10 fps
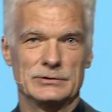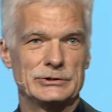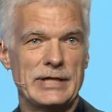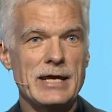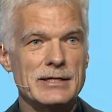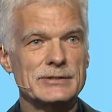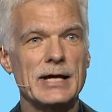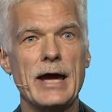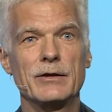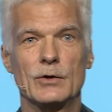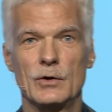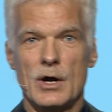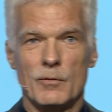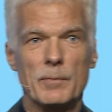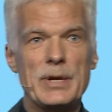So they decide
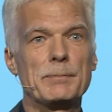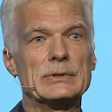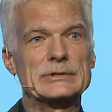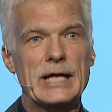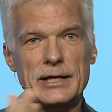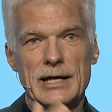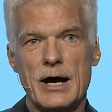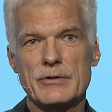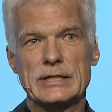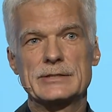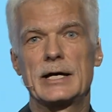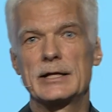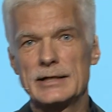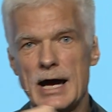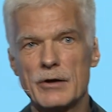what people study, how they study,
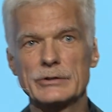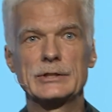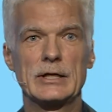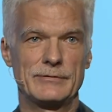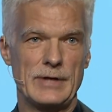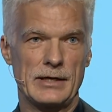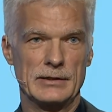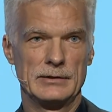and how it's certified.